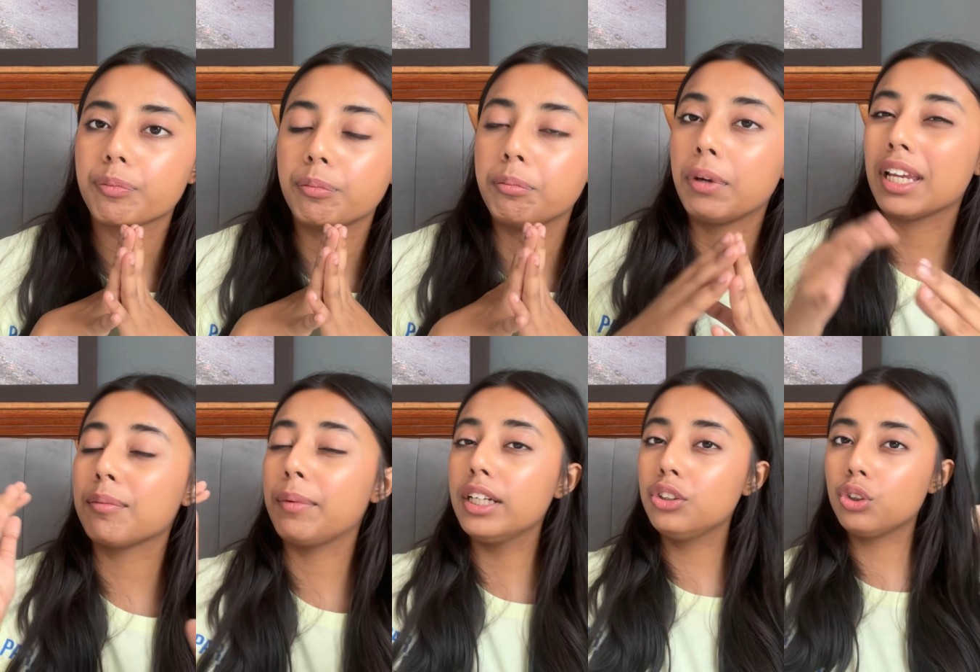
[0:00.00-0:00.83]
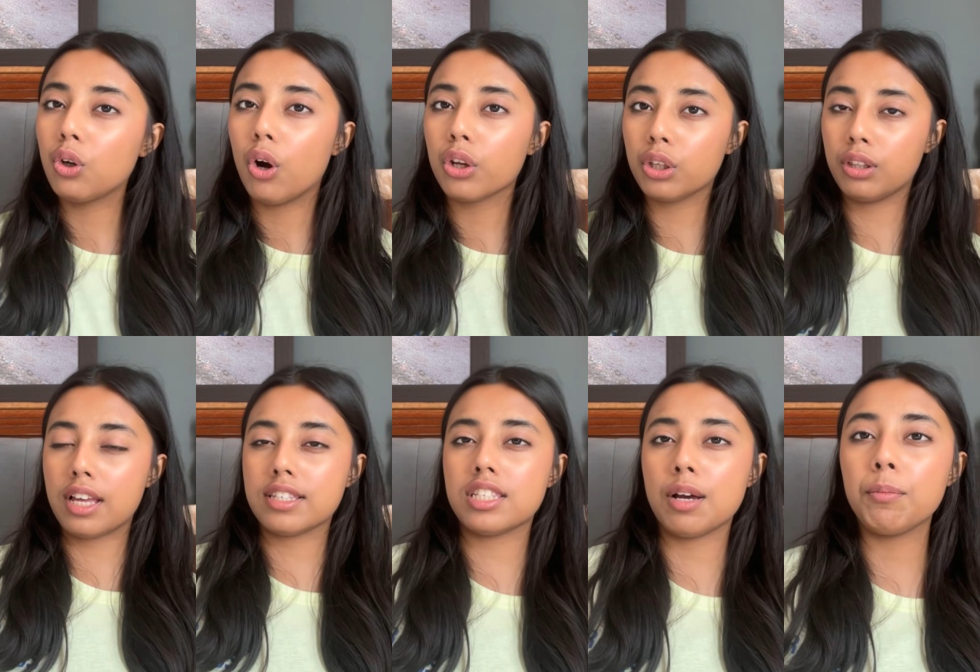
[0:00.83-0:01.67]
make sure
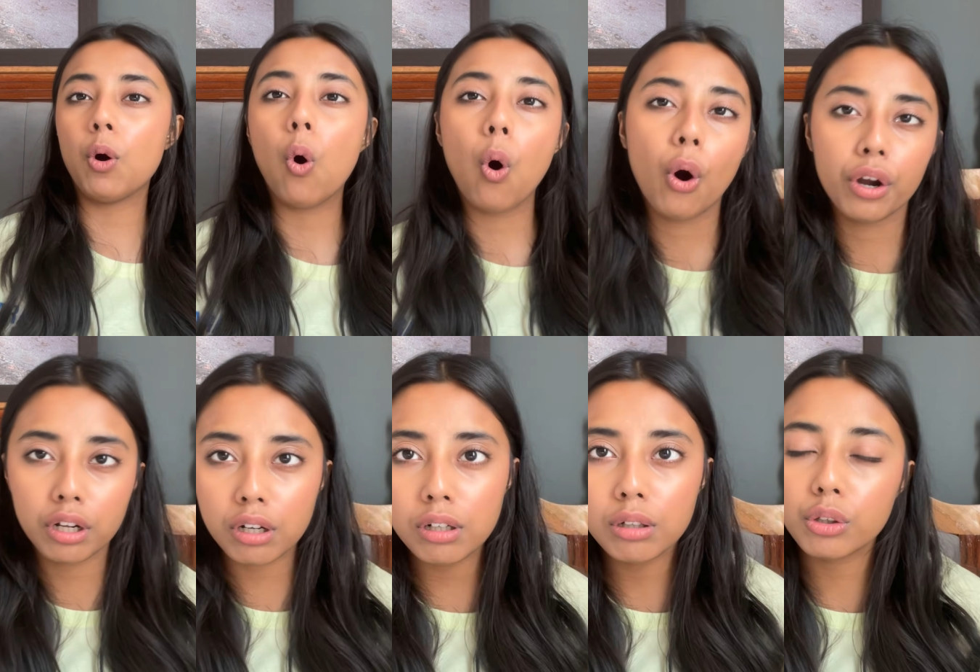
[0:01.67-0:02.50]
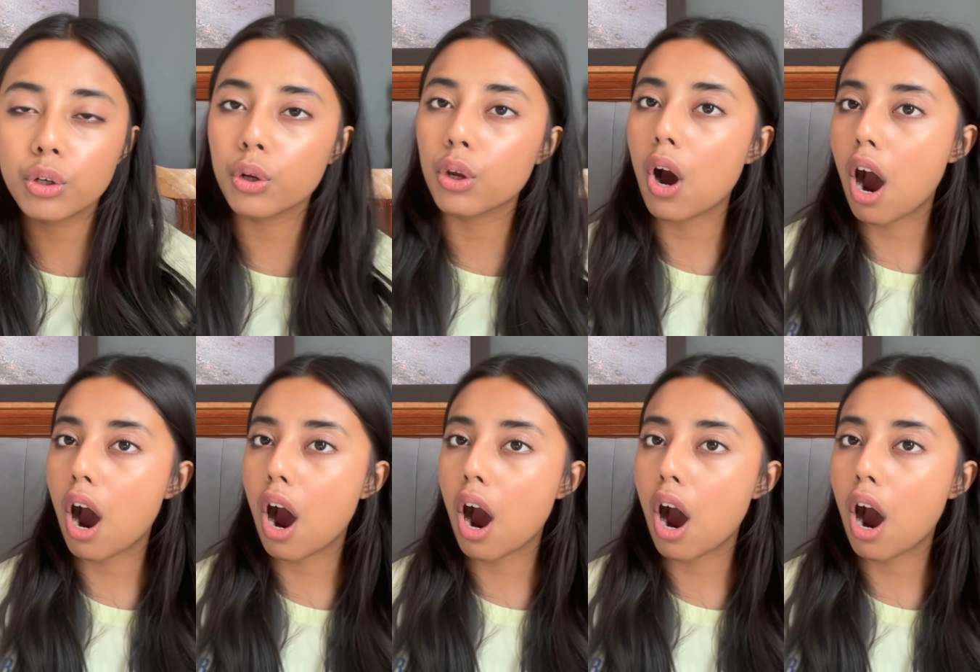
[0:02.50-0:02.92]
there's some order to your